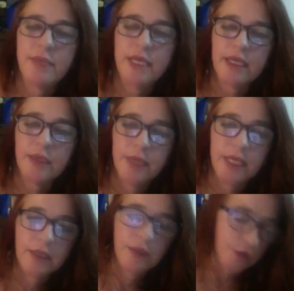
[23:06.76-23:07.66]

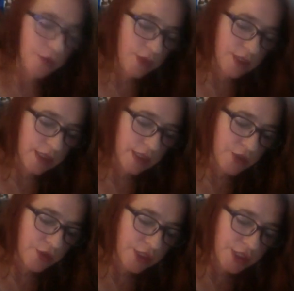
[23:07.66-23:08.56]
Hikmet, who was a
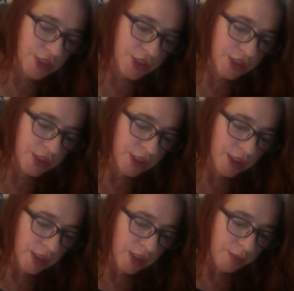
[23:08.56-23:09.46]
Turkish
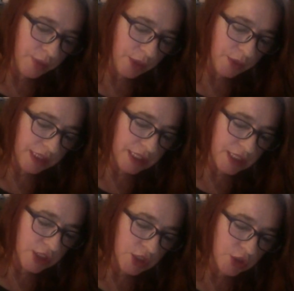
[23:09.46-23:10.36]
poet
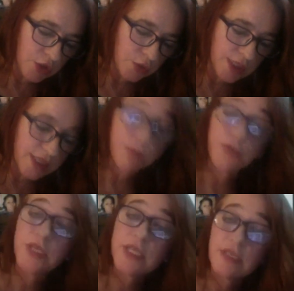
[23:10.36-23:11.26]
who was
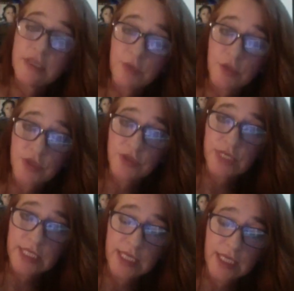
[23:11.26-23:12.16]
imprisoned most of
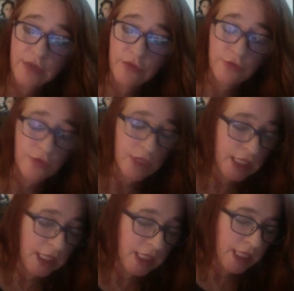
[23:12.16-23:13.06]
his life.
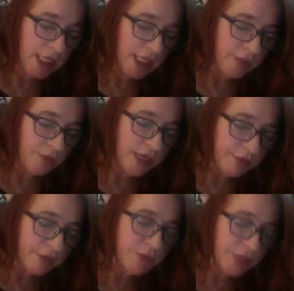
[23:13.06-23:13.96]
And when I
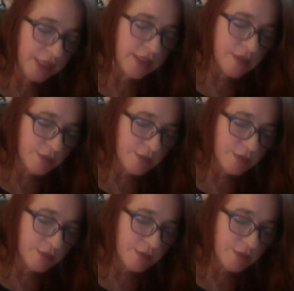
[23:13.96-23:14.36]
would read this